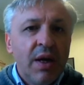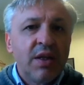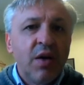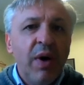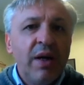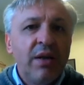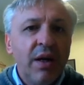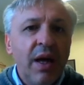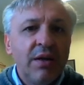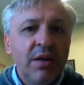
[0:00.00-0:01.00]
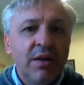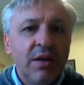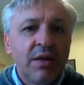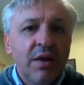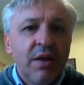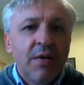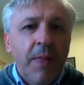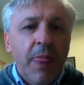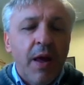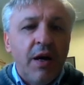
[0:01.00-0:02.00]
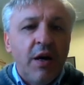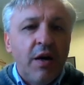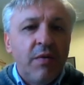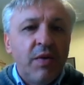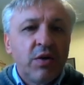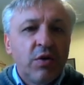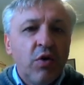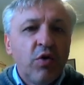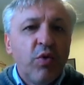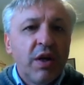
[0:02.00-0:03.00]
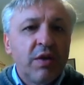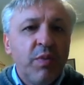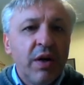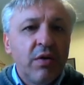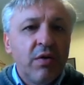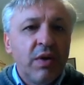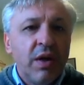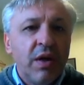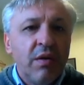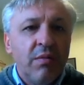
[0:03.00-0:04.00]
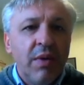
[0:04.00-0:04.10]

As a reminder, again, this notebook is part of the